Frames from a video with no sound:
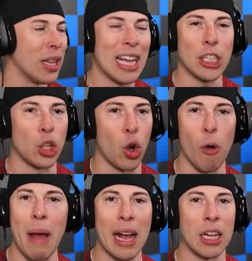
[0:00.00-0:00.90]
That's a
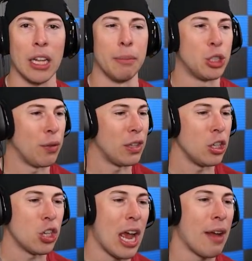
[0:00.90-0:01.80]
throwback clip. Shifty
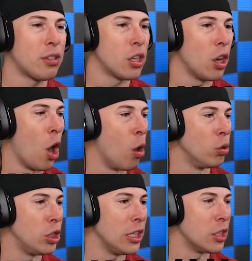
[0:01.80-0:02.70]
shafts? Oh,
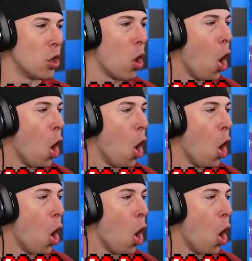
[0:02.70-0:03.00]
geez, no.